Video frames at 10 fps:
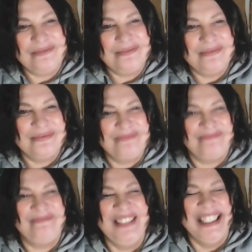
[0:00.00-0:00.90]

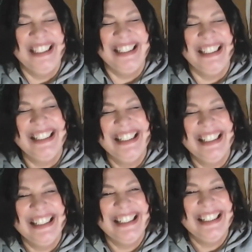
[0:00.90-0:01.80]

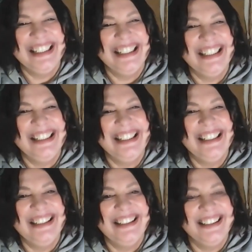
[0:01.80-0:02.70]

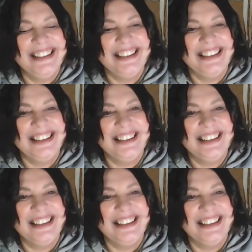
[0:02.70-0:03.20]
(not speaking)